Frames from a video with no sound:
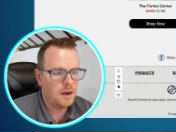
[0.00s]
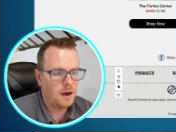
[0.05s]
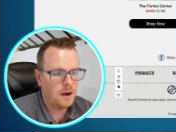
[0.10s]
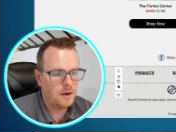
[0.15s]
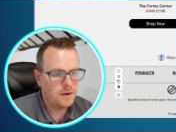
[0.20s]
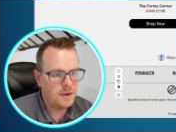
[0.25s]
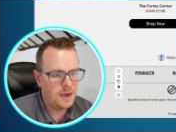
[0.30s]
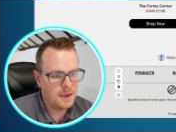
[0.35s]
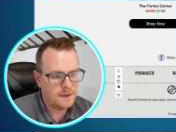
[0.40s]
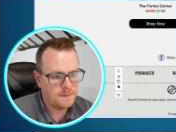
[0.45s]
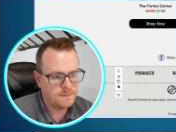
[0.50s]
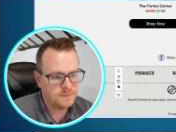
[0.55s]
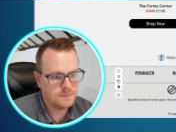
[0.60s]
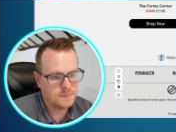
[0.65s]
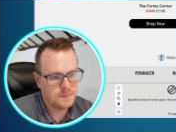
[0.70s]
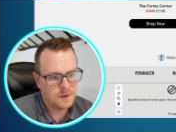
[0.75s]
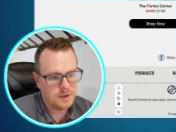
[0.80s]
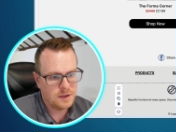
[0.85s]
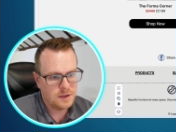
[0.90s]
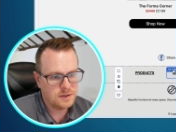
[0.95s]
Okay,
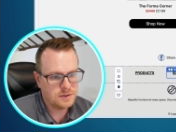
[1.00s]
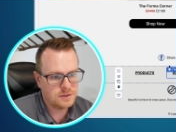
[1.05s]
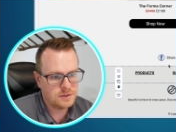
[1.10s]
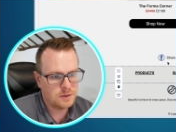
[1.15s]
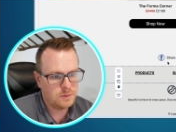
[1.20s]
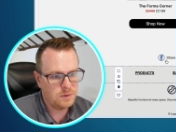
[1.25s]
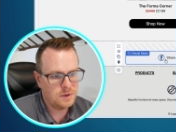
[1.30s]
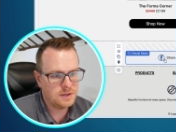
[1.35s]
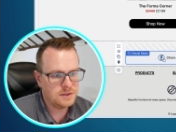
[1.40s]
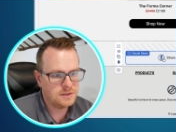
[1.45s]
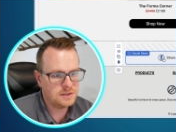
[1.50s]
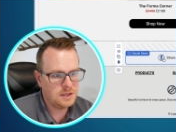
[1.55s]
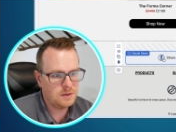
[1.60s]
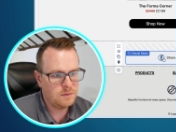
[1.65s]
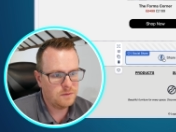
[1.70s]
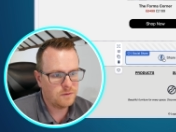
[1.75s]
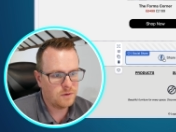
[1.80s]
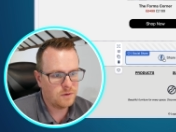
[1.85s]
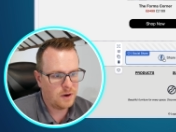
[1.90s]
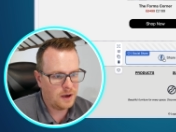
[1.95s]
so we can see
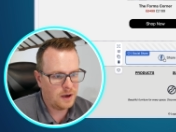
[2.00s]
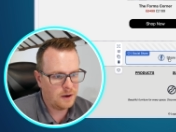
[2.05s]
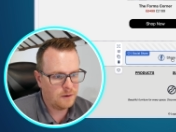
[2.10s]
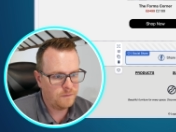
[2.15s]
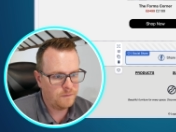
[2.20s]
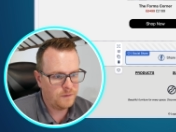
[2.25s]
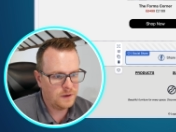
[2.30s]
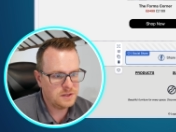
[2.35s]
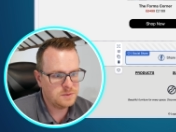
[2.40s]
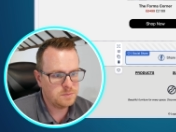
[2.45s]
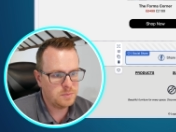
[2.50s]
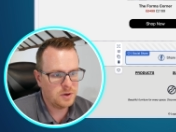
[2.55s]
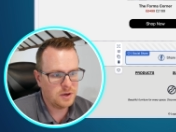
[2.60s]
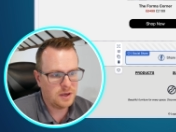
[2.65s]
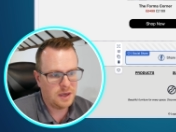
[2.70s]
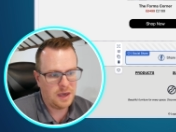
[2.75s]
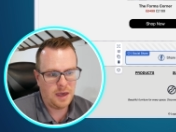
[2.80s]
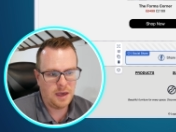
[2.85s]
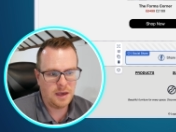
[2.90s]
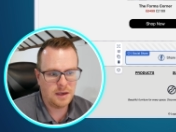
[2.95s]
we've got our Facebook,
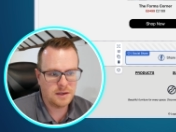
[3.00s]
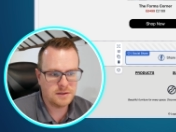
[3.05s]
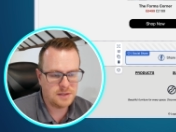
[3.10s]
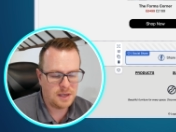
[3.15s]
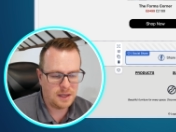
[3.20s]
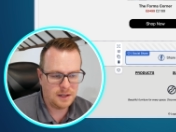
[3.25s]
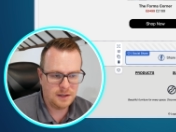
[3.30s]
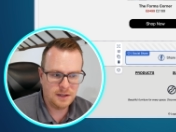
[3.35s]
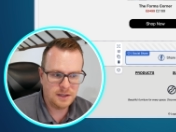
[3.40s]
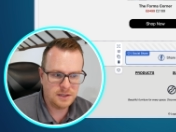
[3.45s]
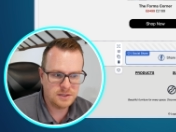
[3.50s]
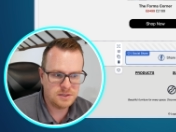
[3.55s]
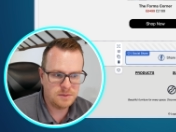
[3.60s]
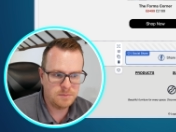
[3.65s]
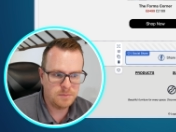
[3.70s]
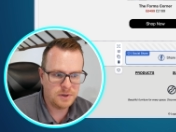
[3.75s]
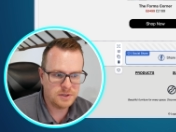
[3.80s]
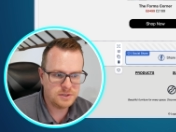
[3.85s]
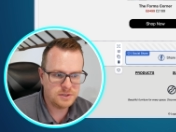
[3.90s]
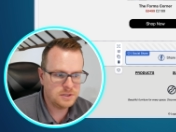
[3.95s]
X and
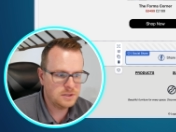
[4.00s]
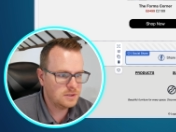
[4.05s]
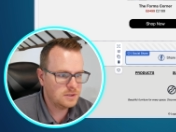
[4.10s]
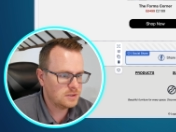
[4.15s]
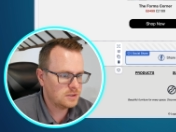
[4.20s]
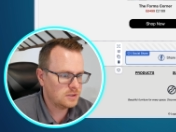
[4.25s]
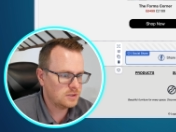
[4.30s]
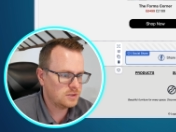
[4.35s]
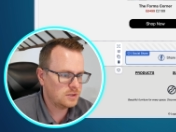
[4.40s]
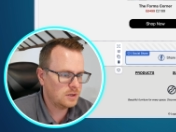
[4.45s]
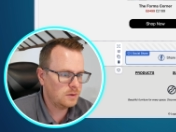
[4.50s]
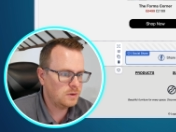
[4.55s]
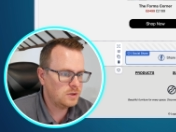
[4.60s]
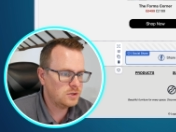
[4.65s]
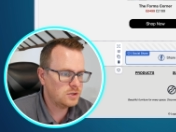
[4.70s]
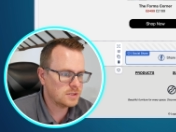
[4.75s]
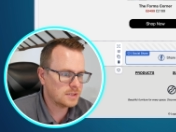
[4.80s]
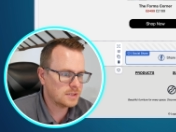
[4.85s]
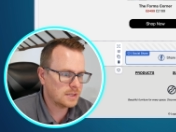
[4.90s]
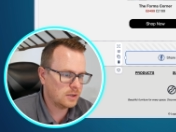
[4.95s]
LinkedIn buttons. So we can
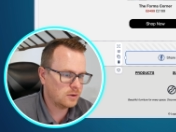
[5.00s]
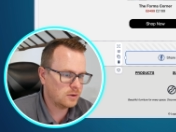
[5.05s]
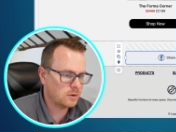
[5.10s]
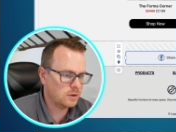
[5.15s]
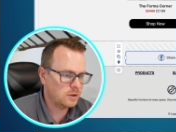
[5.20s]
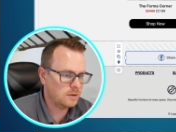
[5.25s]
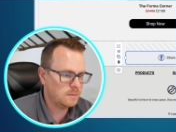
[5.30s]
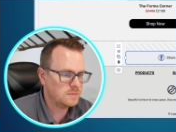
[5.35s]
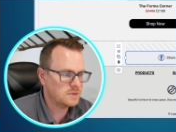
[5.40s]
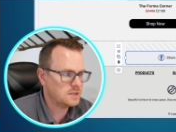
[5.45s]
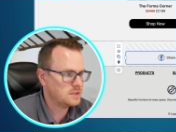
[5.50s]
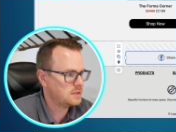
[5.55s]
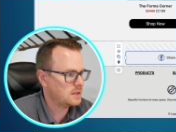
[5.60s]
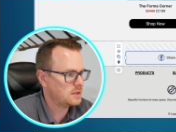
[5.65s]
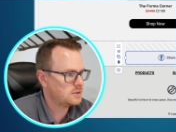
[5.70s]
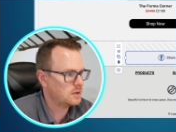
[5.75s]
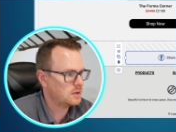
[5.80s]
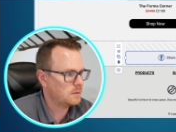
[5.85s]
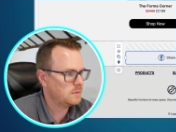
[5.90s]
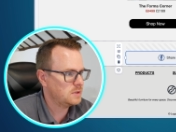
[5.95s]
just click on them to
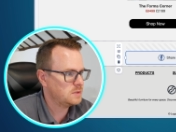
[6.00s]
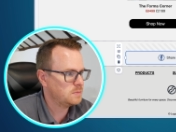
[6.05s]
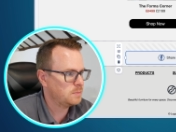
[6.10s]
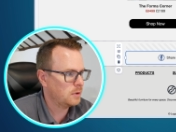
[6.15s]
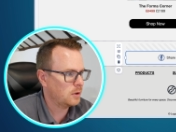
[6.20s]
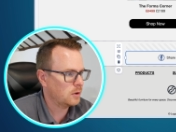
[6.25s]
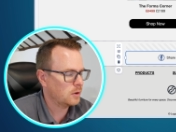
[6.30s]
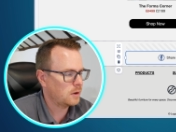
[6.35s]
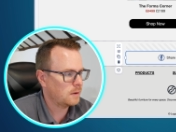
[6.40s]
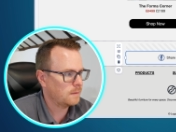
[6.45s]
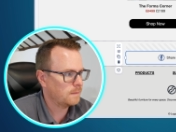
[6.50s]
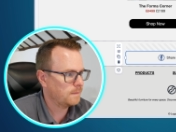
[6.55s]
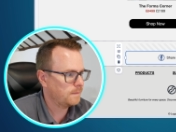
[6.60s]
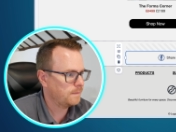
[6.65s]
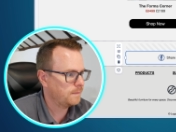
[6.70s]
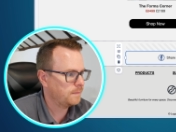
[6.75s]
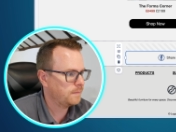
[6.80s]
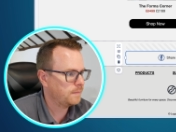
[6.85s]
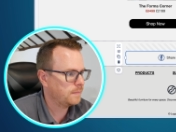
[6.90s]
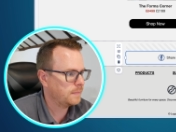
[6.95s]
set up this block.
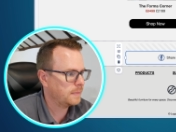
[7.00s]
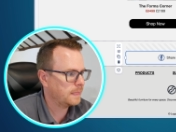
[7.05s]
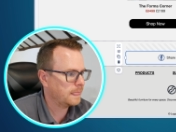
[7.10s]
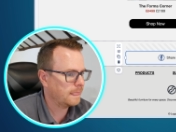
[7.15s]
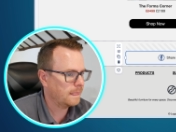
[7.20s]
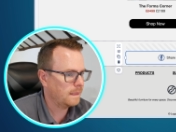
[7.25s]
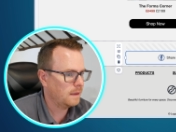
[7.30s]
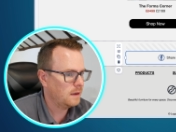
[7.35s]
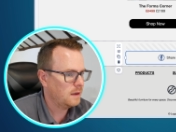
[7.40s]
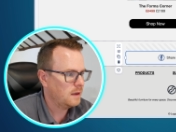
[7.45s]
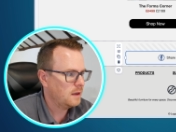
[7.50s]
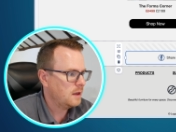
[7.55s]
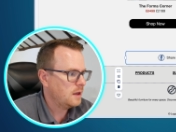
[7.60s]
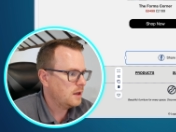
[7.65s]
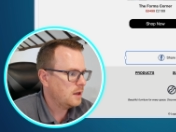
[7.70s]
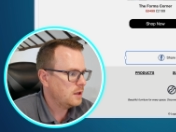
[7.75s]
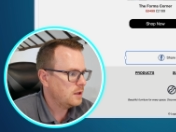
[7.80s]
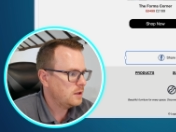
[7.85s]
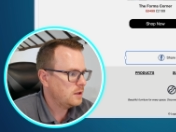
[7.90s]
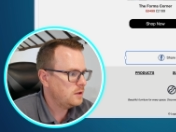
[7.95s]

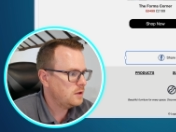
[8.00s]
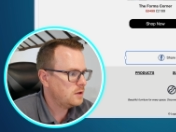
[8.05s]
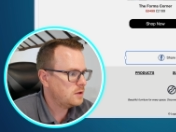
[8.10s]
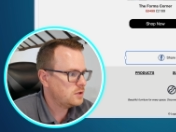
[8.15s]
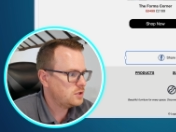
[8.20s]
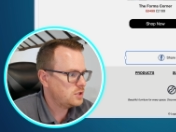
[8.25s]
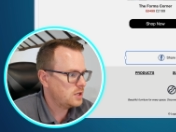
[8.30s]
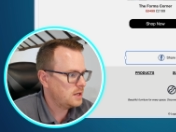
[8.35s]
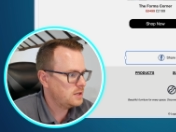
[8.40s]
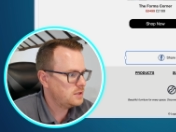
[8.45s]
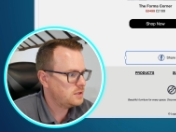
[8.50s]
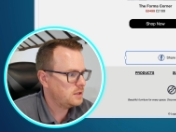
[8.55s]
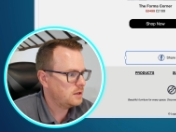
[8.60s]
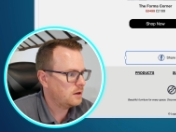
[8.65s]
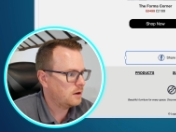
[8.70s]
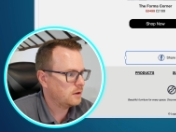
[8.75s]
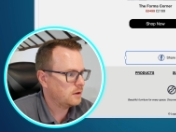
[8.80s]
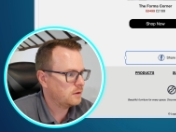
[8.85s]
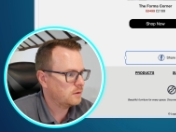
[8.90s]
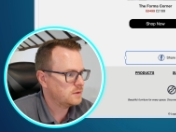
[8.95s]
You can change the
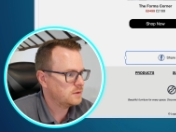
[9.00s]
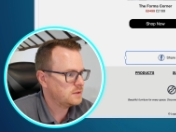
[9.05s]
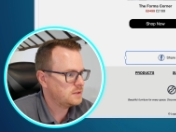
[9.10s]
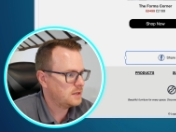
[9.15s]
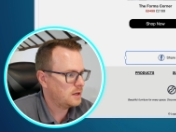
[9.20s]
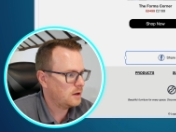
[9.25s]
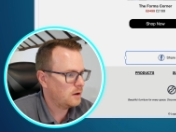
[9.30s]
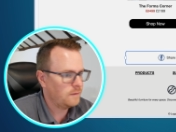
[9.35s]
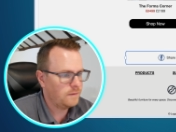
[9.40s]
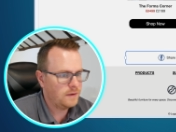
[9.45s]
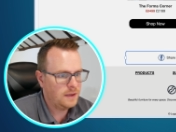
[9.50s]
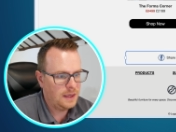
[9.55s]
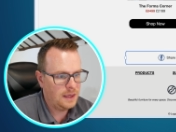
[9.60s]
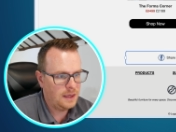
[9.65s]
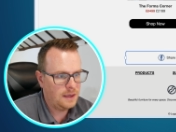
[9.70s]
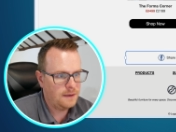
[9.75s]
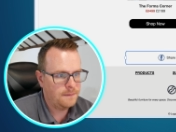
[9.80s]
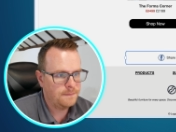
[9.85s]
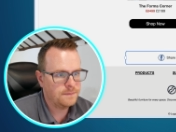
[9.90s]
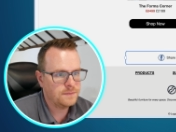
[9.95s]
icon set over
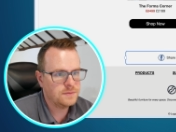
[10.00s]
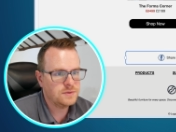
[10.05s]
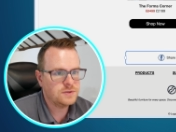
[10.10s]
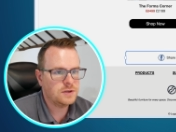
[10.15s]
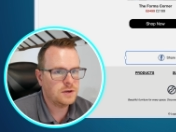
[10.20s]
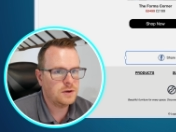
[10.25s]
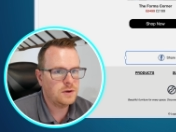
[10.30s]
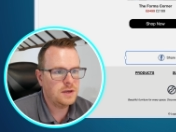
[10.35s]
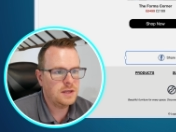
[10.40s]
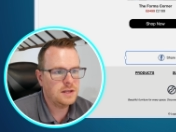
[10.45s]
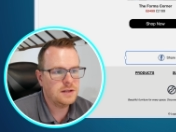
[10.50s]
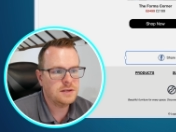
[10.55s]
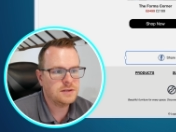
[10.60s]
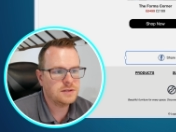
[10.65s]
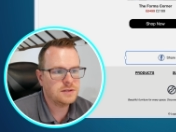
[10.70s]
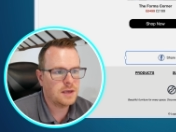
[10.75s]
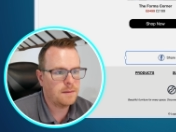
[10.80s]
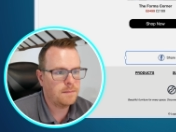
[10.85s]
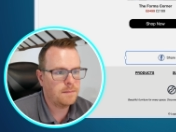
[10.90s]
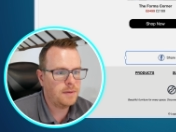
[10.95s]
here. So in this
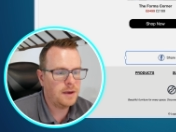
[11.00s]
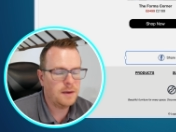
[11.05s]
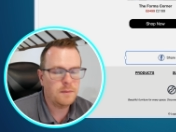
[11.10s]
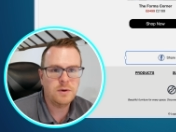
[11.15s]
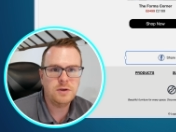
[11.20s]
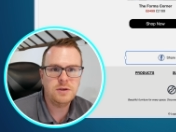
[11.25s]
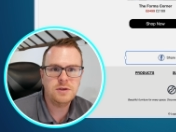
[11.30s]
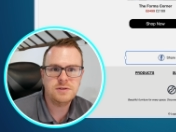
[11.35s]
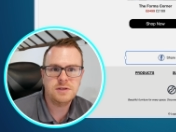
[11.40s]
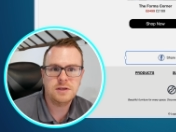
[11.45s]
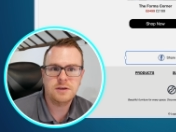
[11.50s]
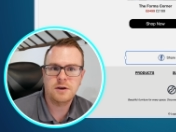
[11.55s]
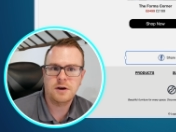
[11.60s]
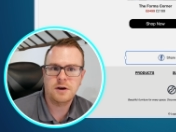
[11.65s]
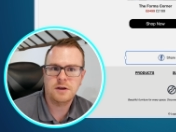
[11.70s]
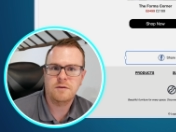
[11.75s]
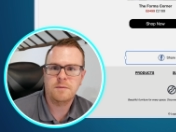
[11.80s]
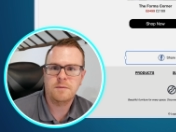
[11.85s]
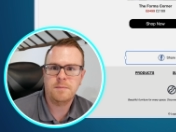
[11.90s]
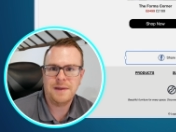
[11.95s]
campaign, we're using
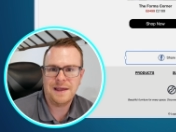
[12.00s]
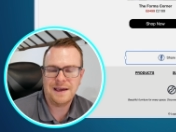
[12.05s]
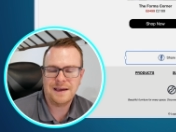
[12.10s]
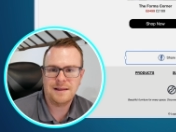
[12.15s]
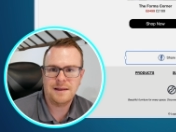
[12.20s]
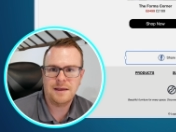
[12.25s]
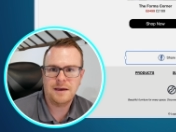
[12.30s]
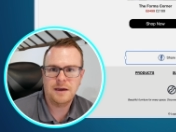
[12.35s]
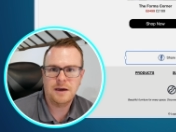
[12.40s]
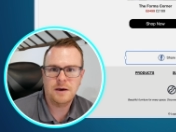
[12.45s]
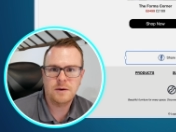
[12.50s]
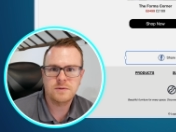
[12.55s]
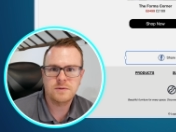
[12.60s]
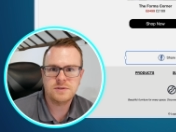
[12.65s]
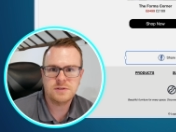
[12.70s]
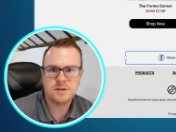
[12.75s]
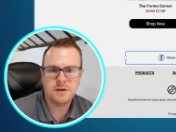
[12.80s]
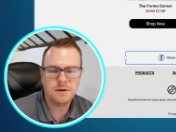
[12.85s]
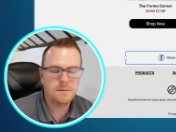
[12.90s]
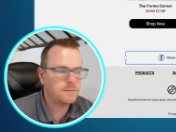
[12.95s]
kind of a black layout.
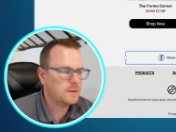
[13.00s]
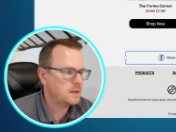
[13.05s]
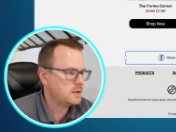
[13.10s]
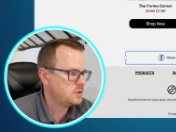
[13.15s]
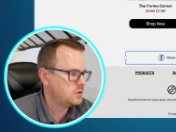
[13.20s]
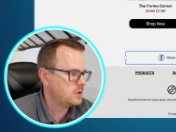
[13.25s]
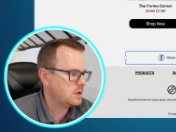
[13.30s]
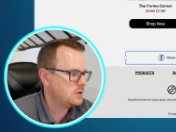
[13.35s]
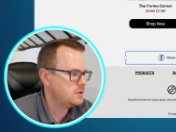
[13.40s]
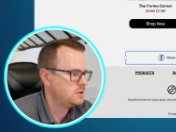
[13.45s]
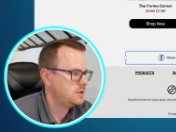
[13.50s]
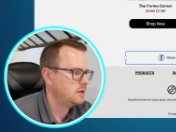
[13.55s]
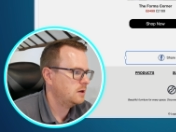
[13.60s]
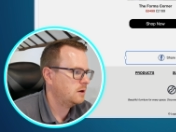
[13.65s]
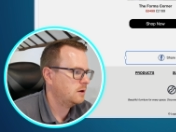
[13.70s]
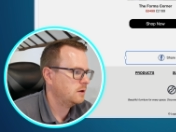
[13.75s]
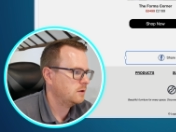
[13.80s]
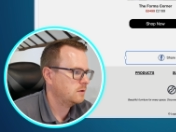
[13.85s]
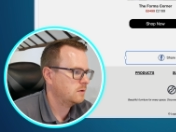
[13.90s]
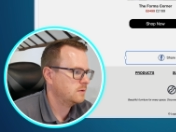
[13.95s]
So let's change the
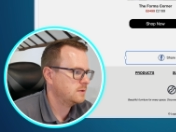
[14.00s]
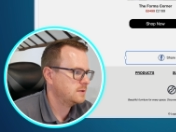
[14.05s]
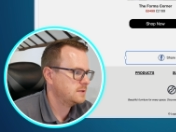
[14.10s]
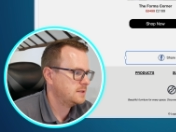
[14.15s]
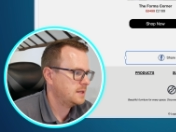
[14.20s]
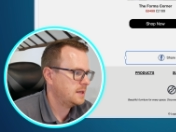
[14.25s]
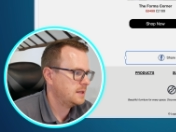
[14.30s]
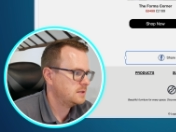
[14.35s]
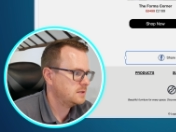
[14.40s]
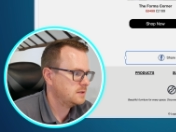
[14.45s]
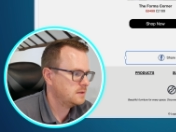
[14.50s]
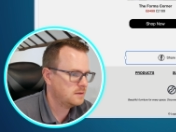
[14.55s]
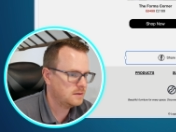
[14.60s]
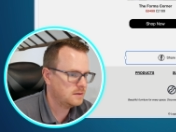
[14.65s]
icon set